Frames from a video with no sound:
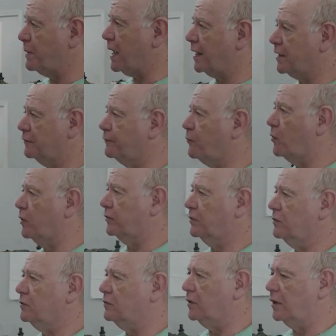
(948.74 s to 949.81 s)
back and forth
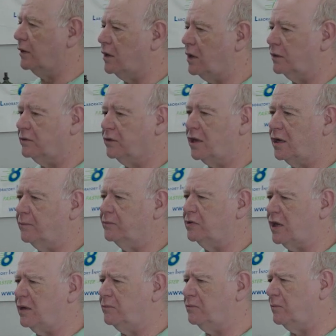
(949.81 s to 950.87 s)
and get
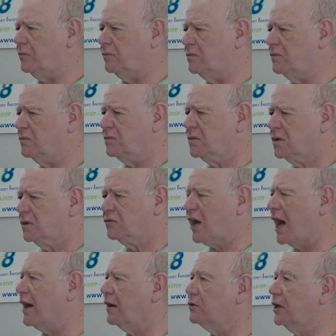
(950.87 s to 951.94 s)
them
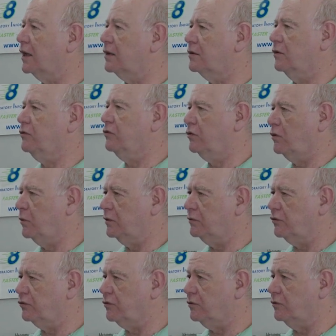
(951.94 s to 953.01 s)
dialed in. So it's
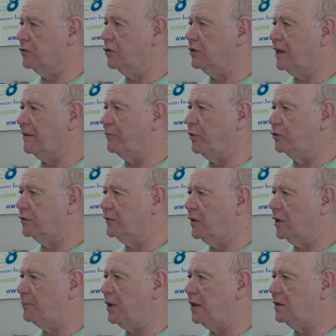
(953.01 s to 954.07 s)
just good to have both of
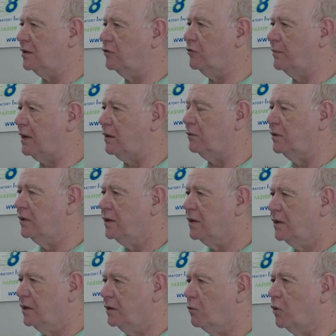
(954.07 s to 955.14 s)
our opinions about
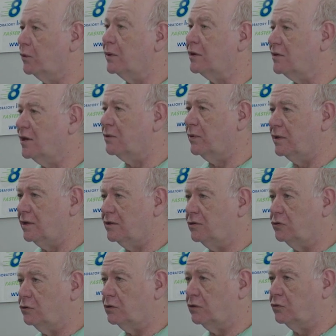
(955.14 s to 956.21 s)
what do we think we need to
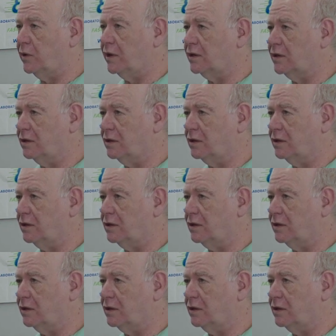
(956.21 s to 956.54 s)
do to tweak it.